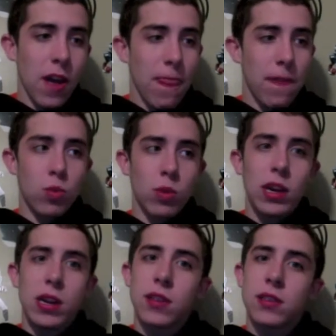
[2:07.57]
Their
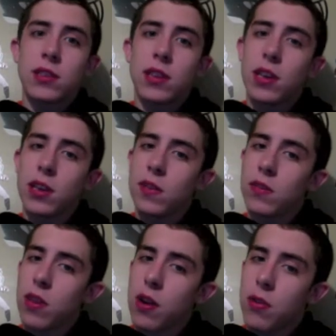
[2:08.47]
weakness is
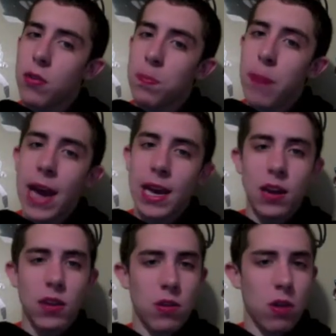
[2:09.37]
their back end
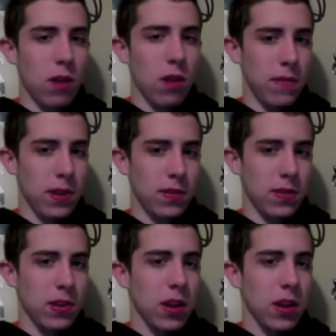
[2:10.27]
of their offense.